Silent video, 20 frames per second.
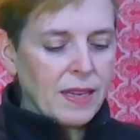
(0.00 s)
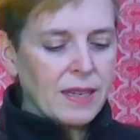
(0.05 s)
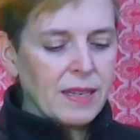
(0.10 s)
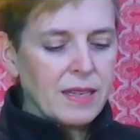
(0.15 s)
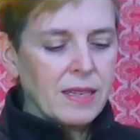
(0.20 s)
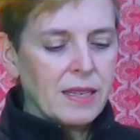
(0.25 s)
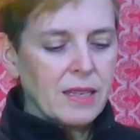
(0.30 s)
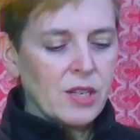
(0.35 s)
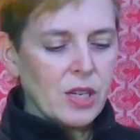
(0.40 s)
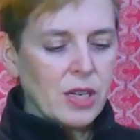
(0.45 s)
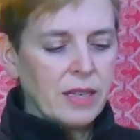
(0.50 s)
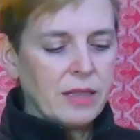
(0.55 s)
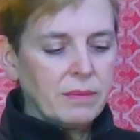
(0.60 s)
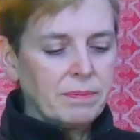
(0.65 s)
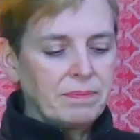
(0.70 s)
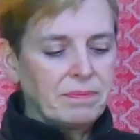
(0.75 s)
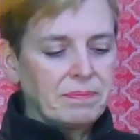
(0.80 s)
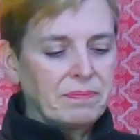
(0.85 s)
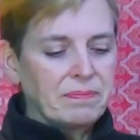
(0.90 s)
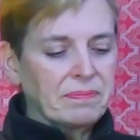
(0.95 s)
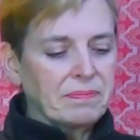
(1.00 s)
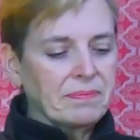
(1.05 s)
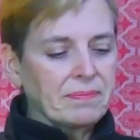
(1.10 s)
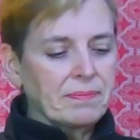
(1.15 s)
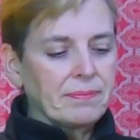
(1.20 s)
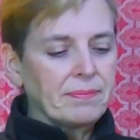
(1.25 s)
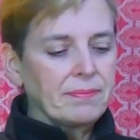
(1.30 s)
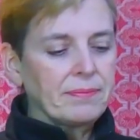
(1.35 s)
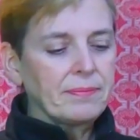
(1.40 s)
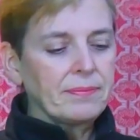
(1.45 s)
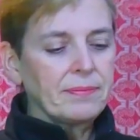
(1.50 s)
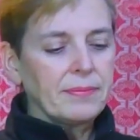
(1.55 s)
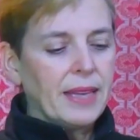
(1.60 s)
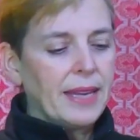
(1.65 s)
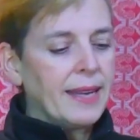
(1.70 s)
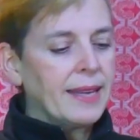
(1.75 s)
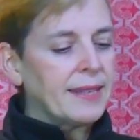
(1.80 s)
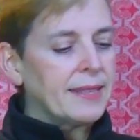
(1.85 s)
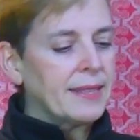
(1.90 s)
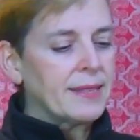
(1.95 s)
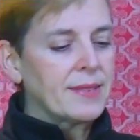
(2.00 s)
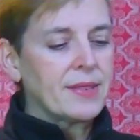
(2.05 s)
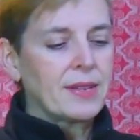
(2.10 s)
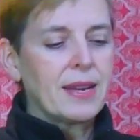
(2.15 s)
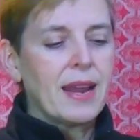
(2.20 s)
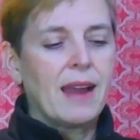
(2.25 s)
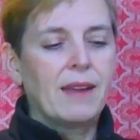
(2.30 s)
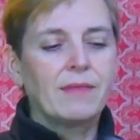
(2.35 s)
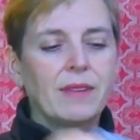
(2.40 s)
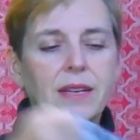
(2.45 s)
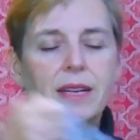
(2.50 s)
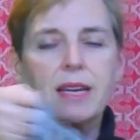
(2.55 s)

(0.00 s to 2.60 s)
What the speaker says: condition. It doesn't have any